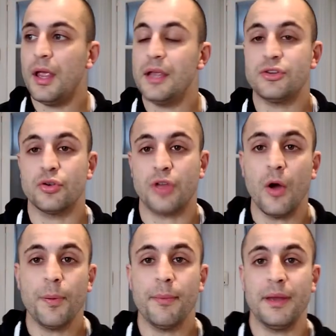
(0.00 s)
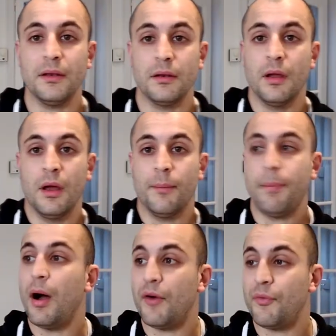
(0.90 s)
It's your dopamine
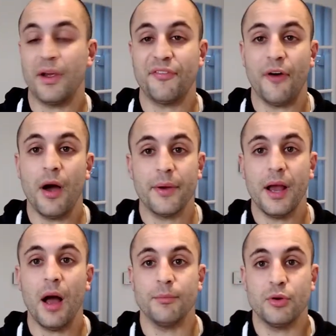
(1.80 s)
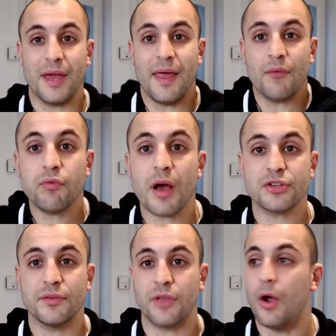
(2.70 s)
pathways firing up. You get that
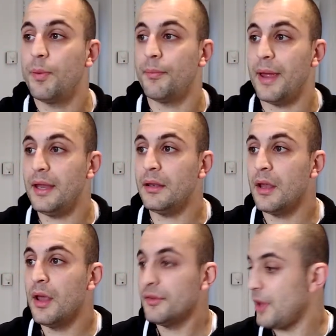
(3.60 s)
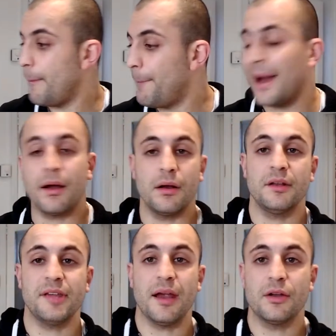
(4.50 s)
rush of dopamine. So bang, I'm going
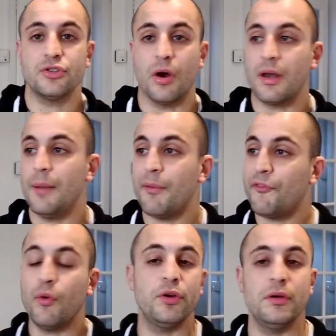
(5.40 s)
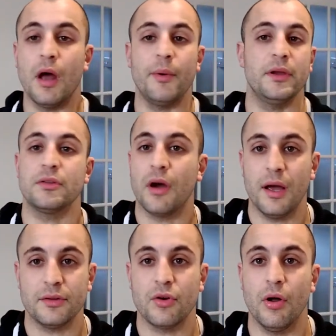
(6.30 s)
to take a chocolate. And before you know it, your
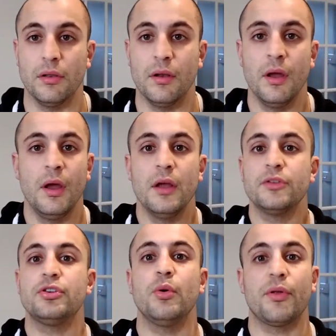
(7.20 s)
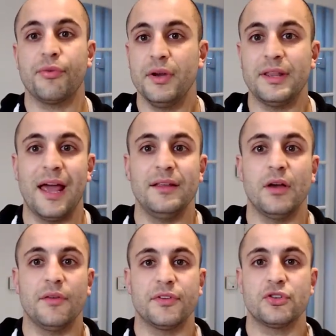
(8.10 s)
diet's gone. Two or three days
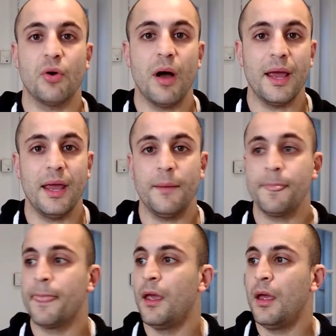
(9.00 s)
after trying,